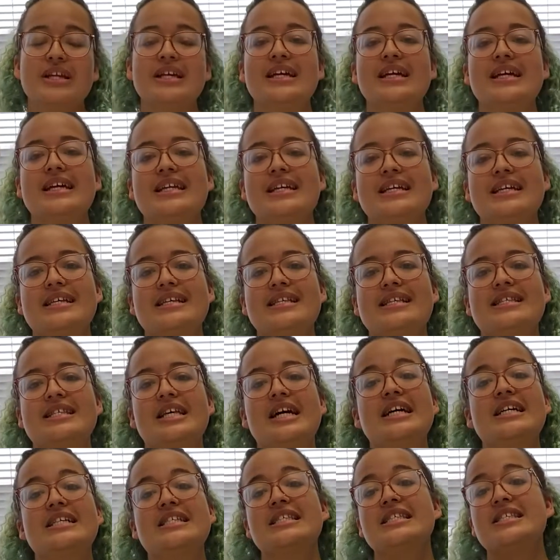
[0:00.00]
it is
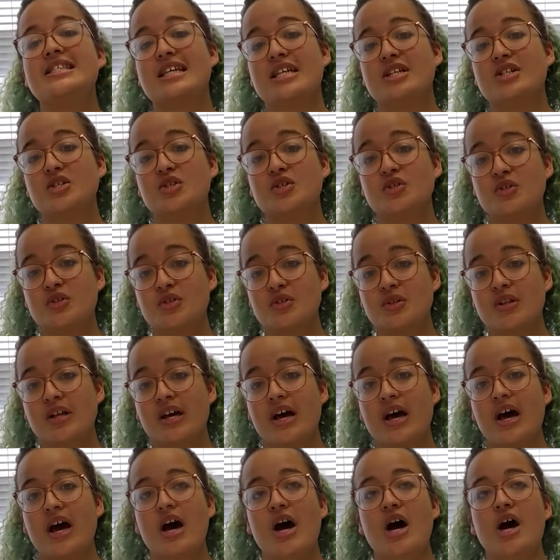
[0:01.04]
essential
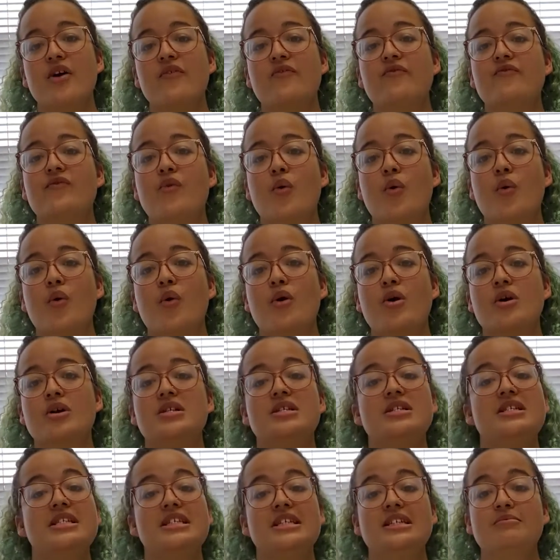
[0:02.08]
for
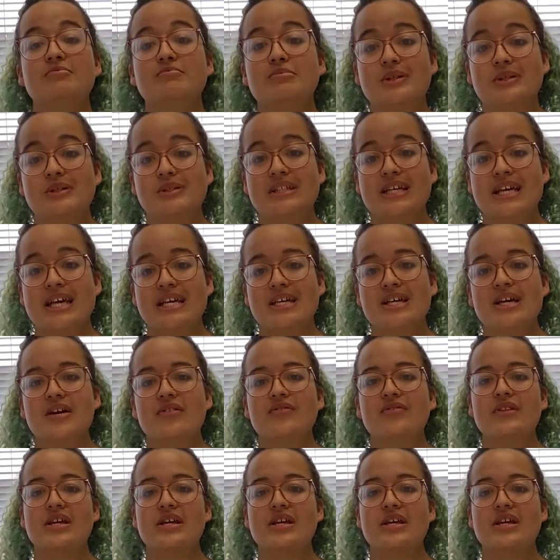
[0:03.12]
team building.